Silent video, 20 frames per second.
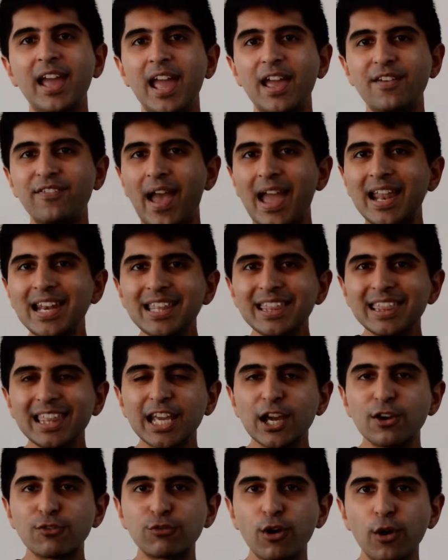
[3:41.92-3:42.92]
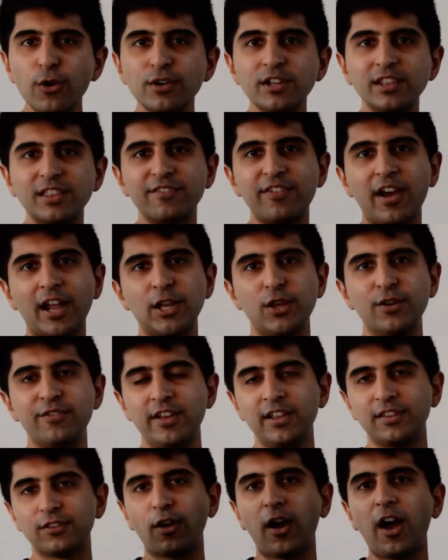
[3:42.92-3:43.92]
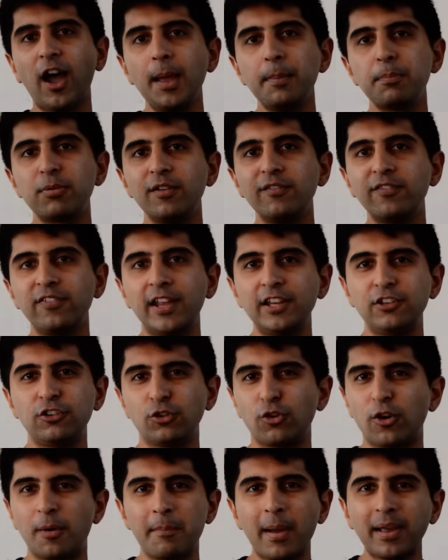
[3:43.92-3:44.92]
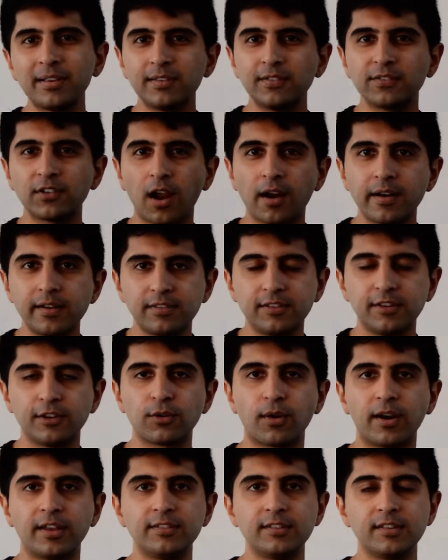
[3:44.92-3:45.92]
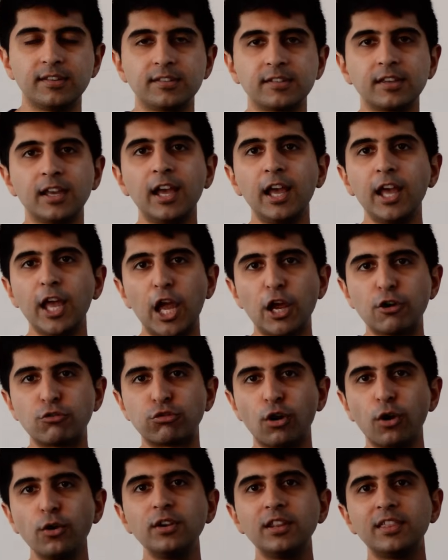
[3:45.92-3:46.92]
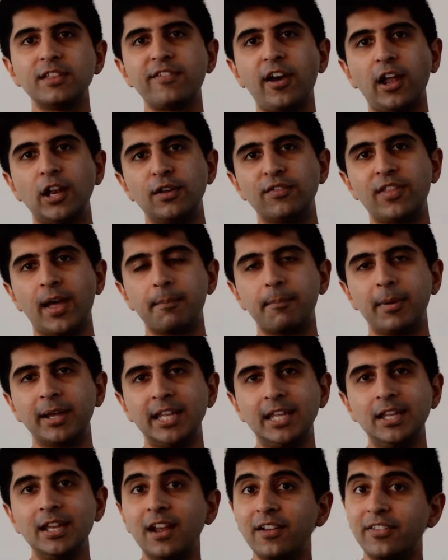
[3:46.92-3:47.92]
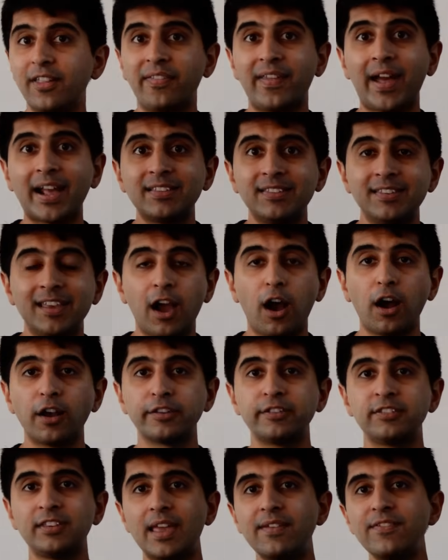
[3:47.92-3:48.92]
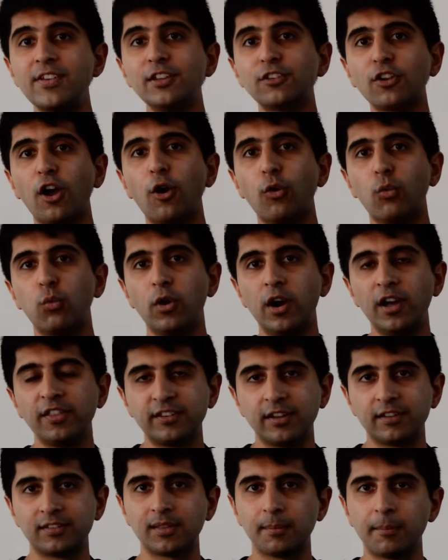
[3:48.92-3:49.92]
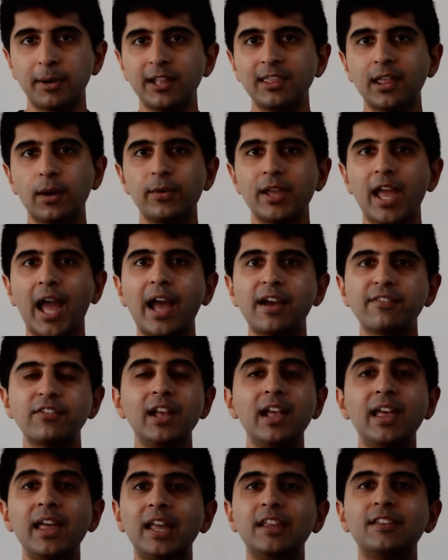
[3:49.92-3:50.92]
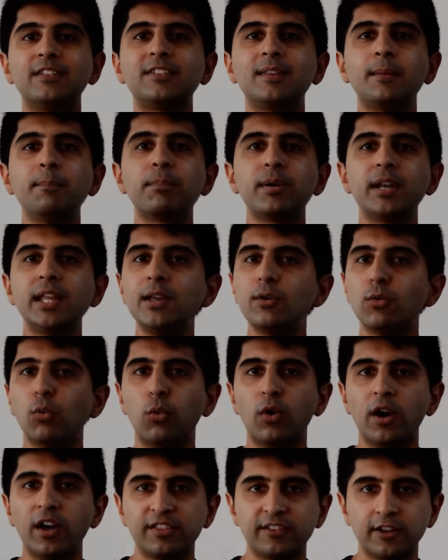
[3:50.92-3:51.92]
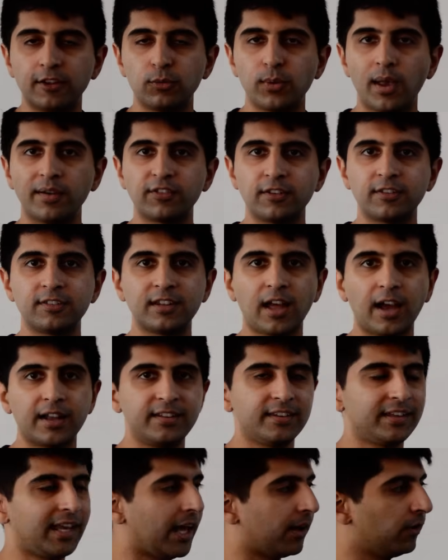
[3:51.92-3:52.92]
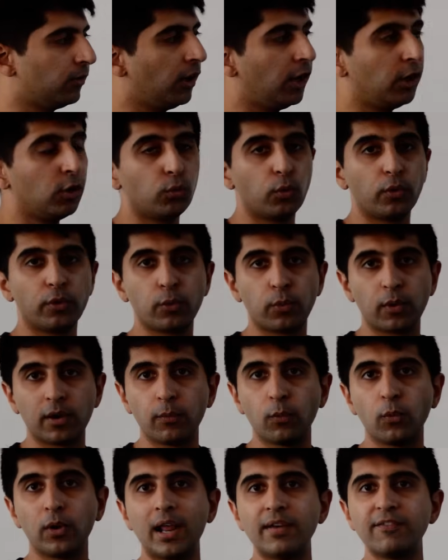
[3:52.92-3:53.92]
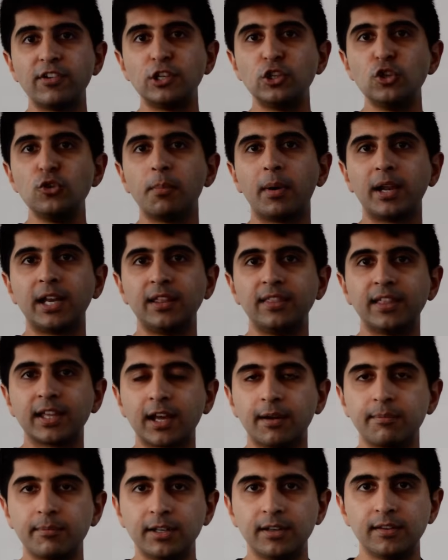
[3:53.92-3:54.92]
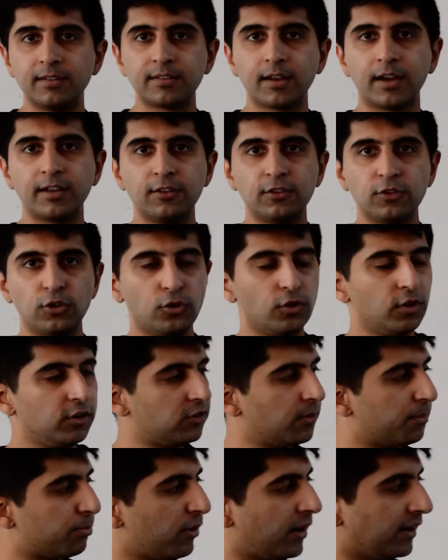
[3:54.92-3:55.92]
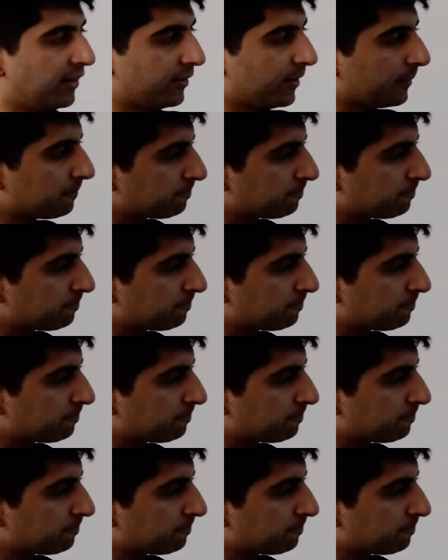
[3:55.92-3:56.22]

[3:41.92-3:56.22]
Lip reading: If anything eroded the value of it, so hyperinflation or a massive currency crisis, eroded the value of that money, then that's it. Our savings are worthless. The money that we have is simply worthless. We have to start again with whatever new money the government decides to print.